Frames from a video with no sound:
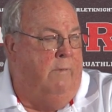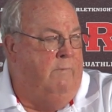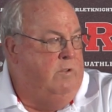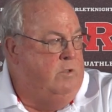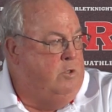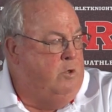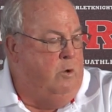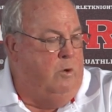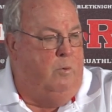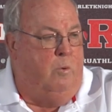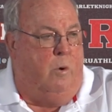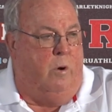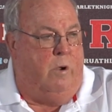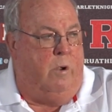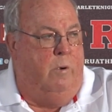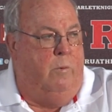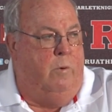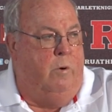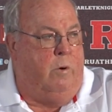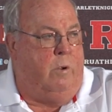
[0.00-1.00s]
I've enjoyed
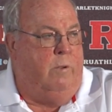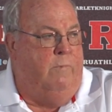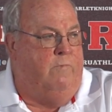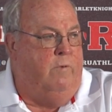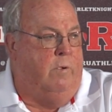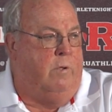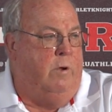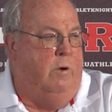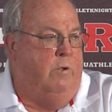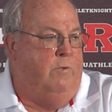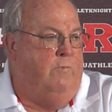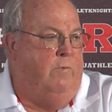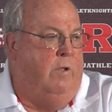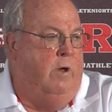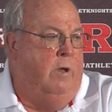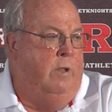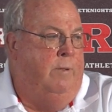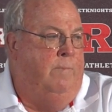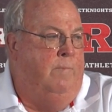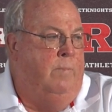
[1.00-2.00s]
working for Coach
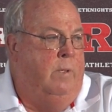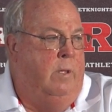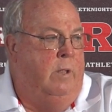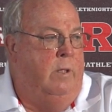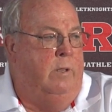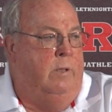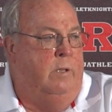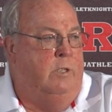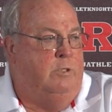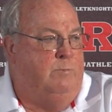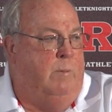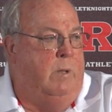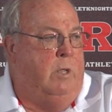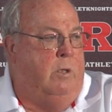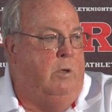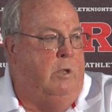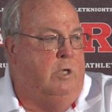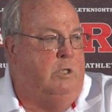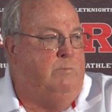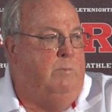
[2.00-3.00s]
Flood, and it's
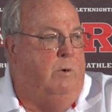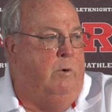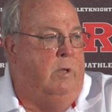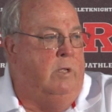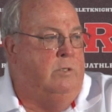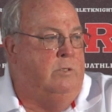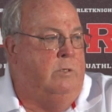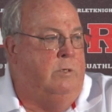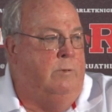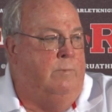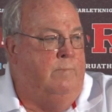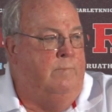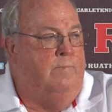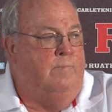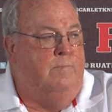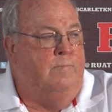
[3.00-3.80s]
been a good experience.